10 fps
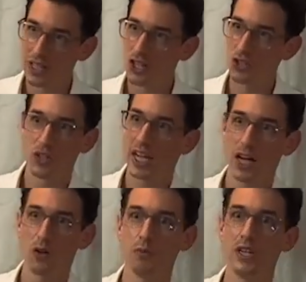So it
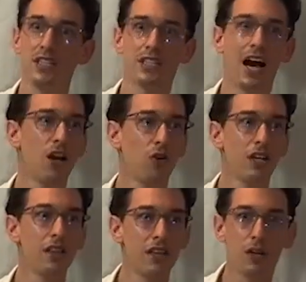cannot be
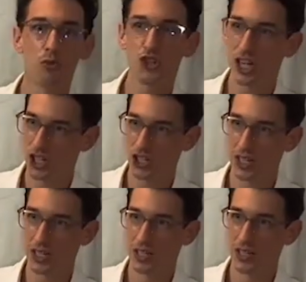entirely their
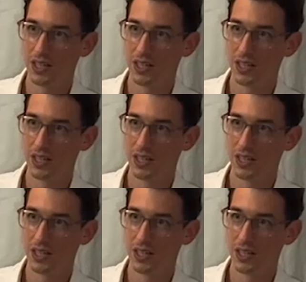projection.